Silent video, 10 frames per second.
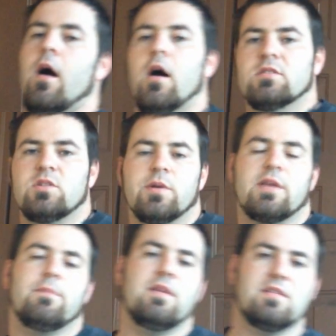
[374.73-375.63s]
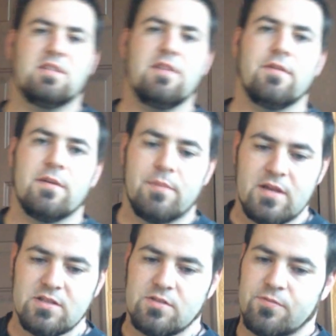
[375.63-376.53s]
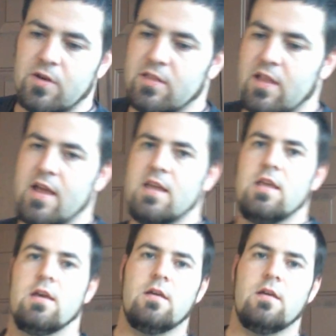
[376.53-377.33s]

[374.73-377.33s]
Also, it can be deceiving because the front leg,